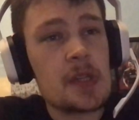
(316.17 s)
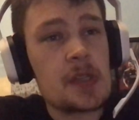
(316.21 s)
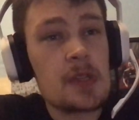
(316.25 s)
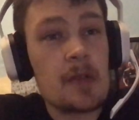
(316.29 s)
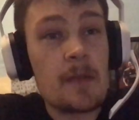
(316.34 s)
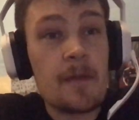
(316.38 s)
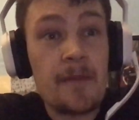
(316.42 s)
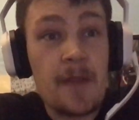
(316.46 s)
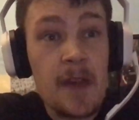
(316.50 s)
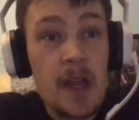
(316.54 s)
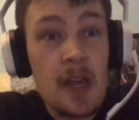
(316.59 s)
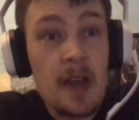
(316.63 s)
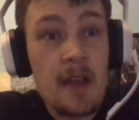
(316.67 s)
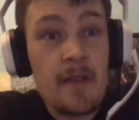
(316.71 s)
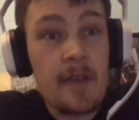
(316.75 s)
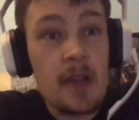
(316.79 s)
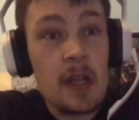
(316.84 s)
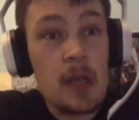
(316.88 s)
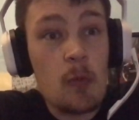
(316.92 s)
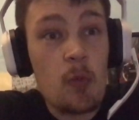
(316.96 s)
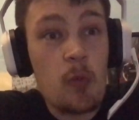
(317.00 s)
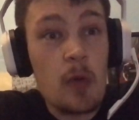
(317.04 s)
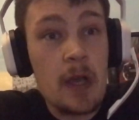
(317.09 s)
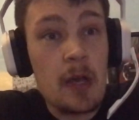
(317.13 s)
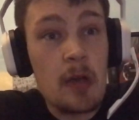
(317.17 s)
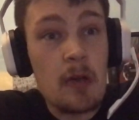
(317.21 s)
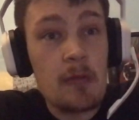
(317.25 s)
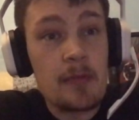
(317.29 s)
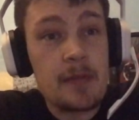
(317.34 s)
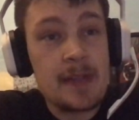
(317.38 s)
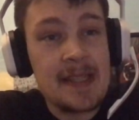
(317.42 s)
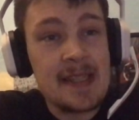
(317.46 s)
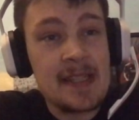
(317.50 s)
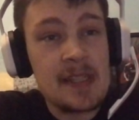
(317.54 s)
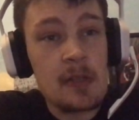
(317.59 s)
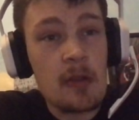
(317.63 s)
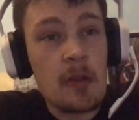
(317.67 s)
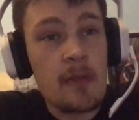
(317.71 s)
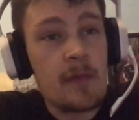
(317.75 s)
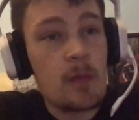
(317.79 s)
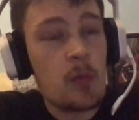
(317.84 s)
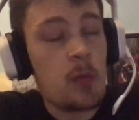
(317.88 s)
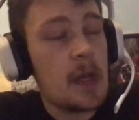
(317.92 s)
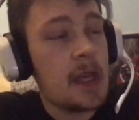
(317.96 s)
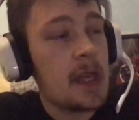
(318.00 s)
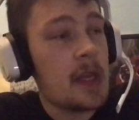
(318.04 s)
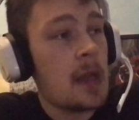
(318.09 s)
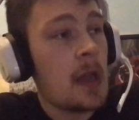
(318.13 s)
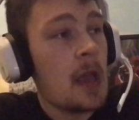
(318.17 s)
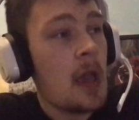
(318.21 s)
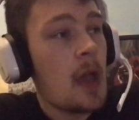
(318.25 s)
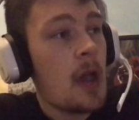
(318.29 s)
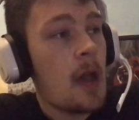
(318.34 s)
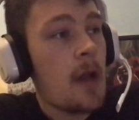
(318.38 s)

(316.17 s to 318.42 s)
So very, very well deserved win